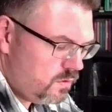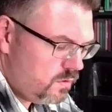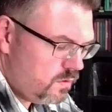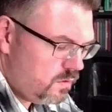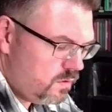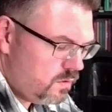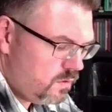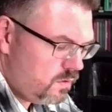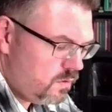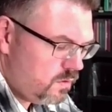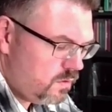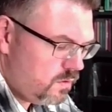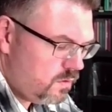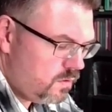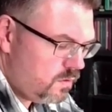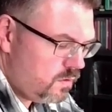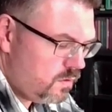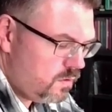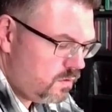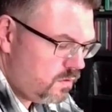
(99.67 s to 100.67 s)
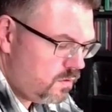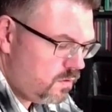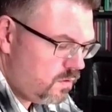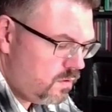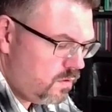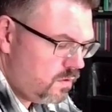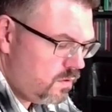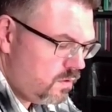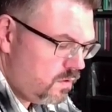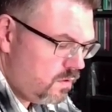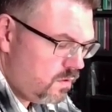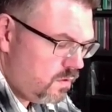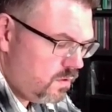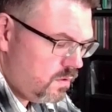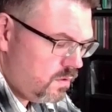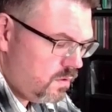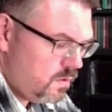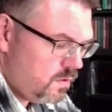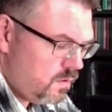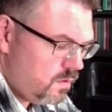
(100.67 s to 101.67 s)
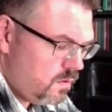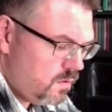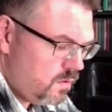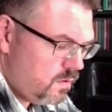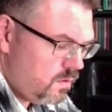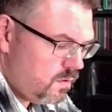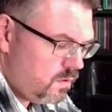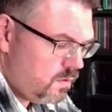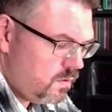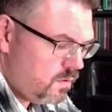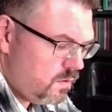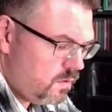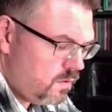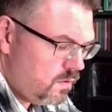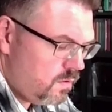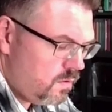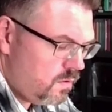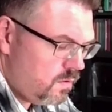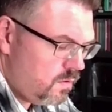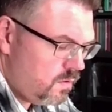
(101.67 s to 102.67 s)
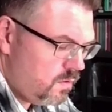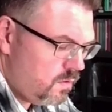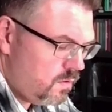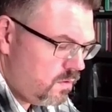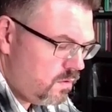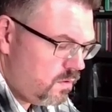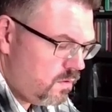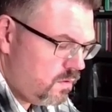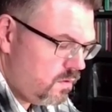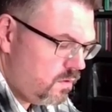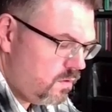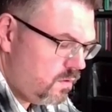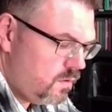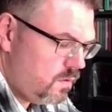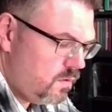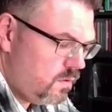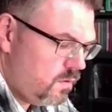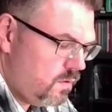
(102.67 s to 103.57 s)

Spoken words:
No one is speaking in this clip.